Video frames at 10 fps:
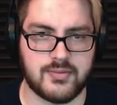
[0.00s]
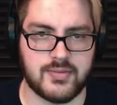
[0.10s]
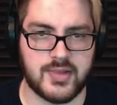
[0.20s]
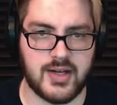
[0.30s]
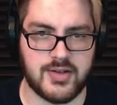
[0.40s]

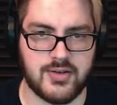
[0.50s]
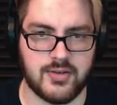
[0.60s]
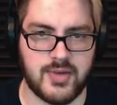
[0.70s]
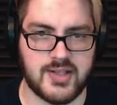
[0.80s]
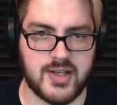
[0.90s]
kind of
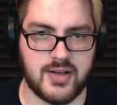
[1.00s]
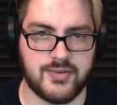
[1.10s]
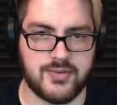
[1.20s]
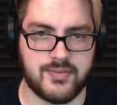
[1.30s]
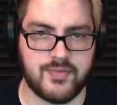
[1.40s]
screwed myself.
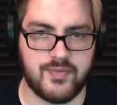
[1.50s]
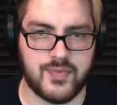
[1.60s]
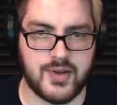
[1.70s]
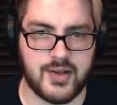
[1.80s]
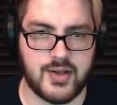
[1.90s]

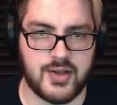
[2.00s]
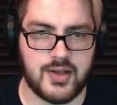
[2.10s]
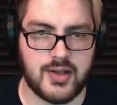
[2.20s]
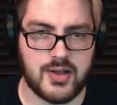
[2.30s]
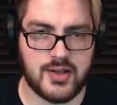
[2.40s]

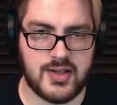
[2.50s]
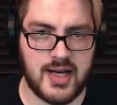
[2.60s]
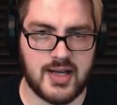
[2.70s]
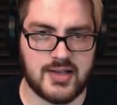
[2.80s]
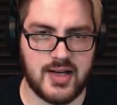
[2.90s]
So
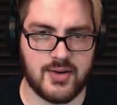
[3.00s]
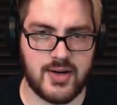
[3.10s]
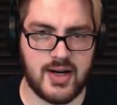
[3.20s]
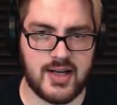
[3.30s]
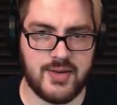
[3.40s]
that's not right. I keep